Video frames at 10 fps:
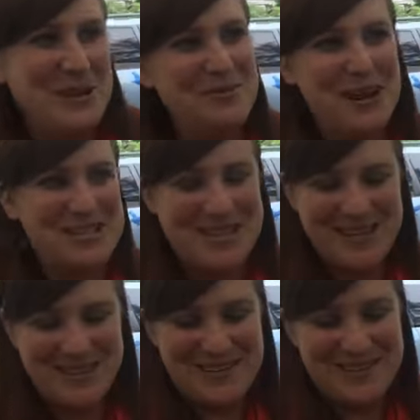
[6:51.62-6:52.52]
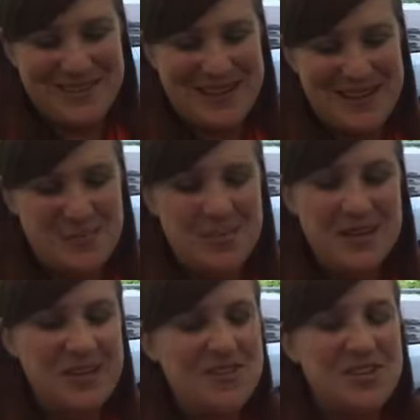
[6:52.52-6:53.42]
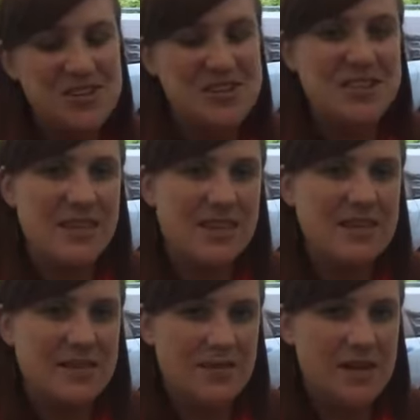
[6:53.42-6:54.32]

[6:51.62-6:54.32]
big rescues. Um, but even just these,